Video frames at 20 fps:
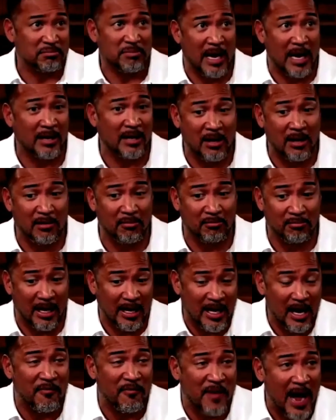I like, I
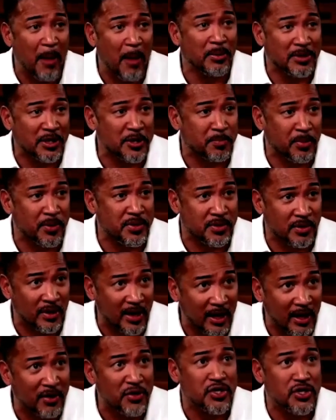got a vibe with this person. Their
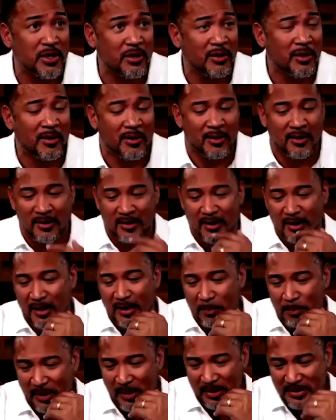energy
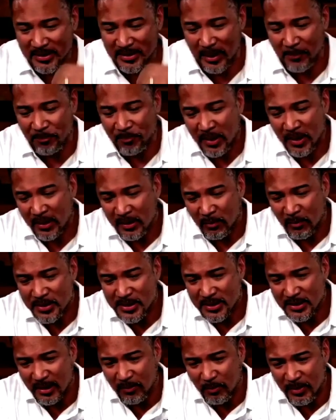uh, picks up.
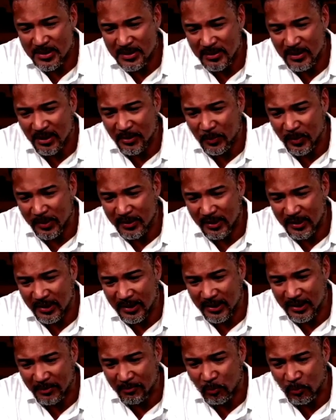What's another, what's another one?
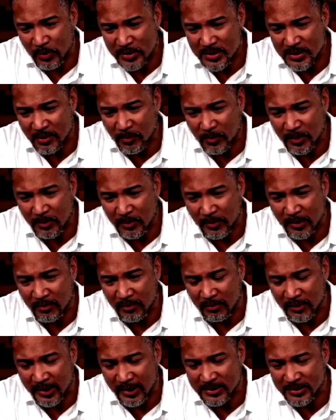Um, what's another one when it
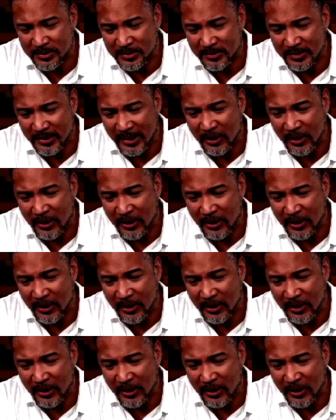relates to